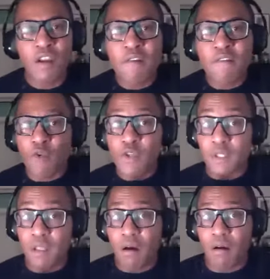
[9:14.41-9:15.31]
for as
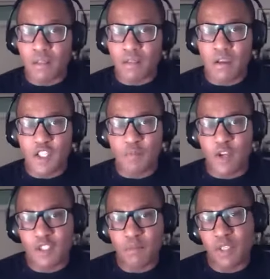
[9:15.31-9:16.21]
long as
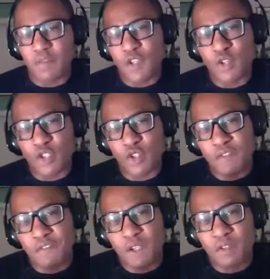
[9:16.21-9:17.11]
possible and for you to
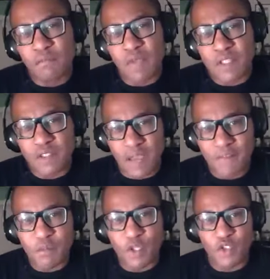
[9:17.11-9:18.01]
feel as
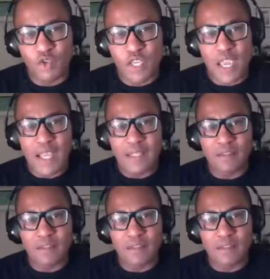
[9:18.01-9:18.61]
comfortable as you can.